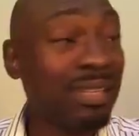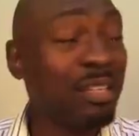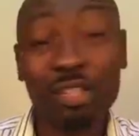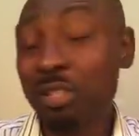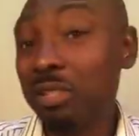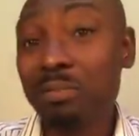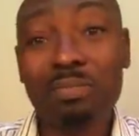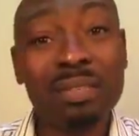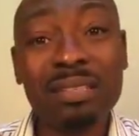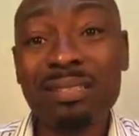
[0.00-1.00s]
A sheep
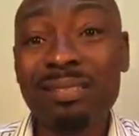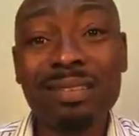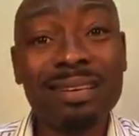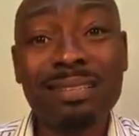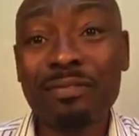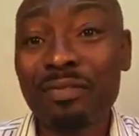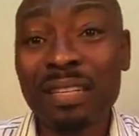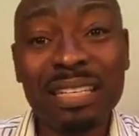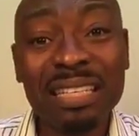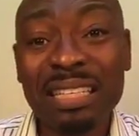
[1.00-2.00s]
is as
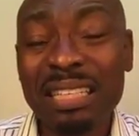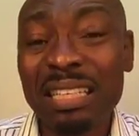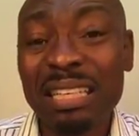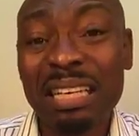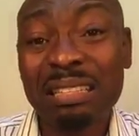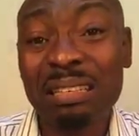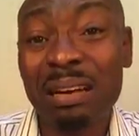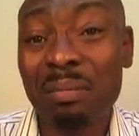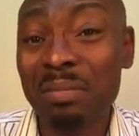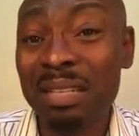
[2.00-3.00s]
friendly and as
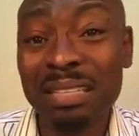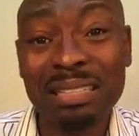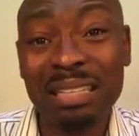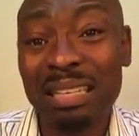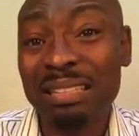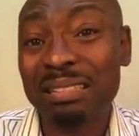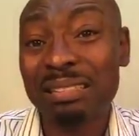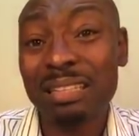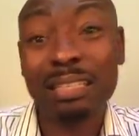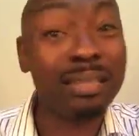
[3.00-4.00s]
harmless as
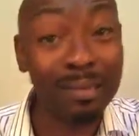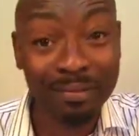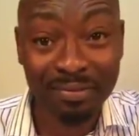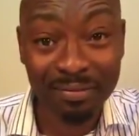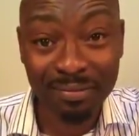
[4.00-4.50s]
a dove.